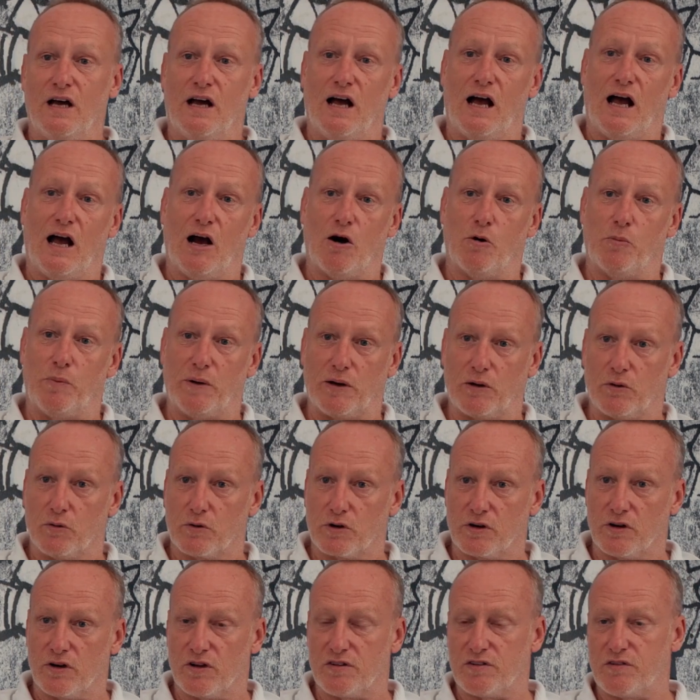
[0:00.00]
helping
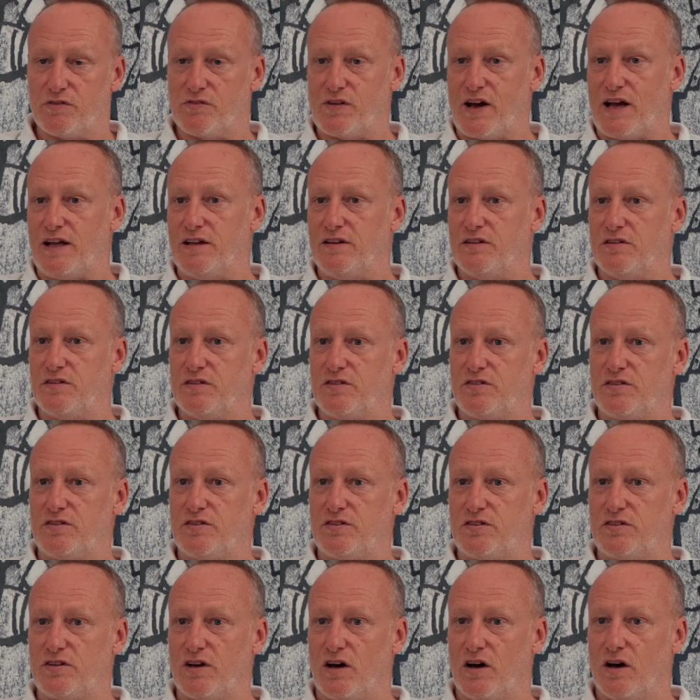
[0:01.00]
organise
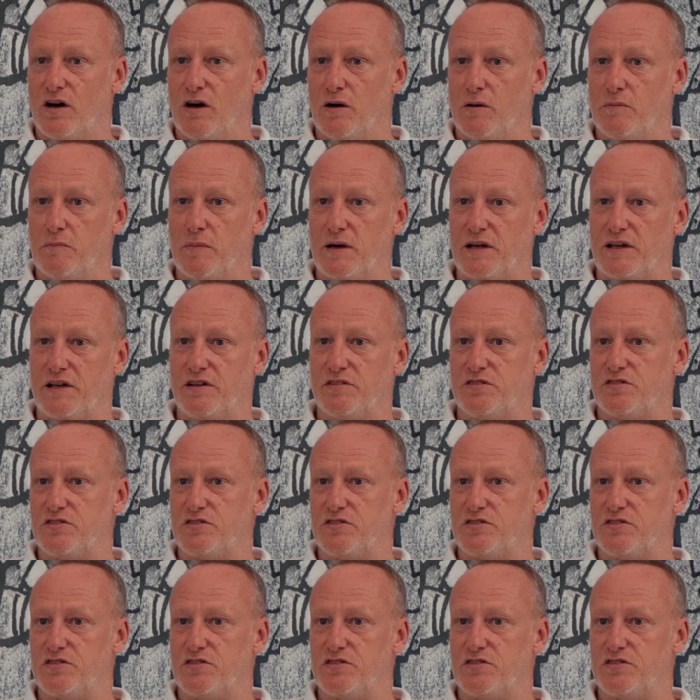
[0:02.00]
events, making